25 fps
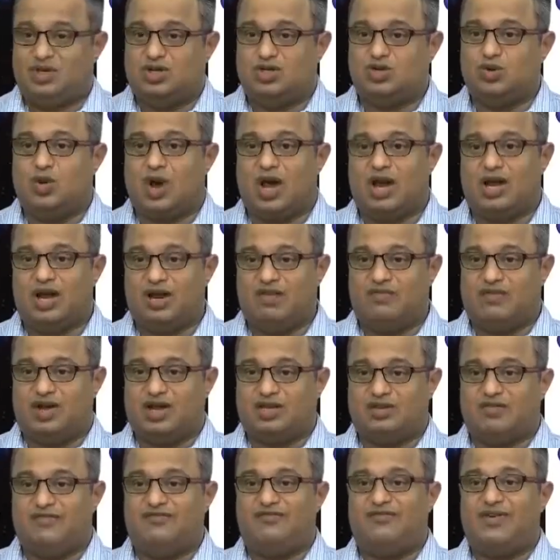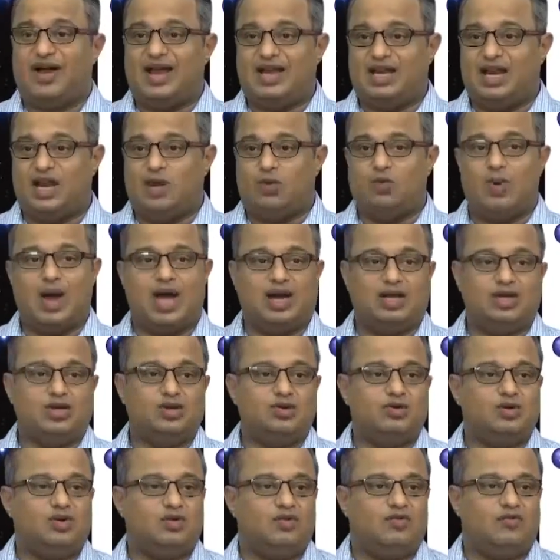to arrive at a finite
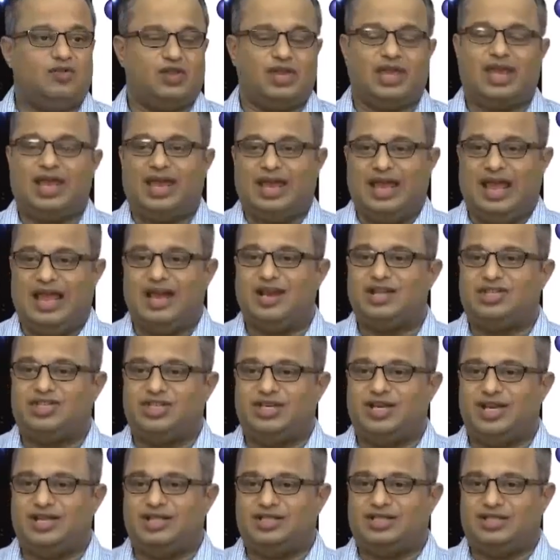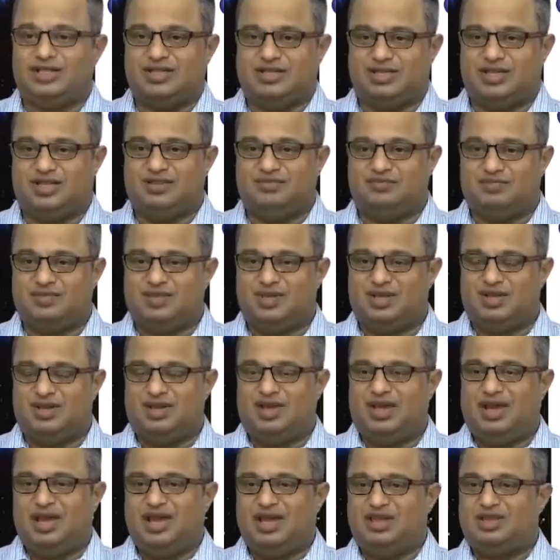value for the energy density
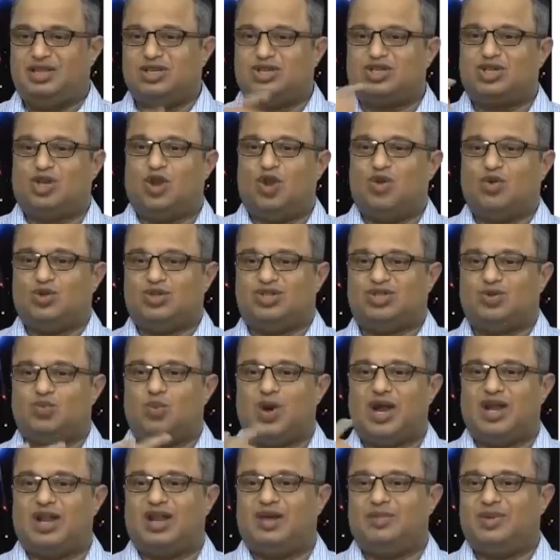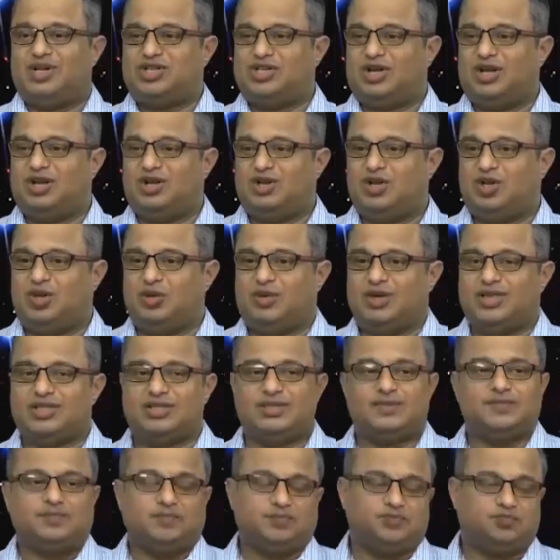in this closed one-dimensional
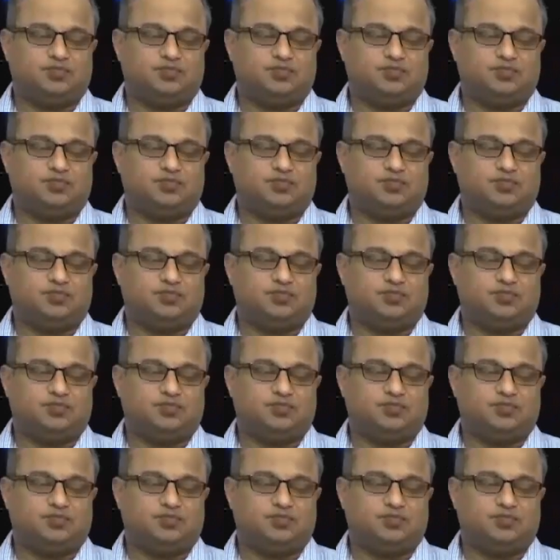universe.